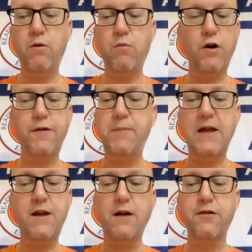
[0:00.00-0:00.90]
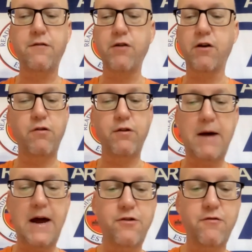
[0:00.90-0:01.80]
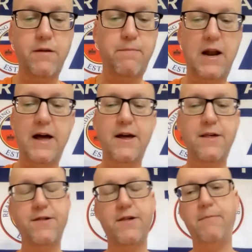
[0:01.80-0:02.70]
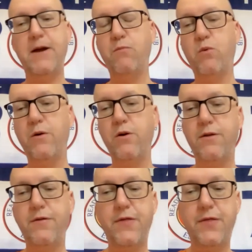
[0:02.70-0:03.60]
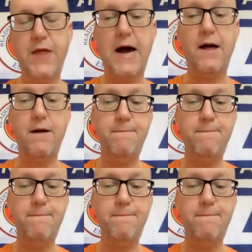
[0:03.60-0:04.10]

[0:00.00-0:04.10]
What is being done to recruit the manager and the players? I mean, that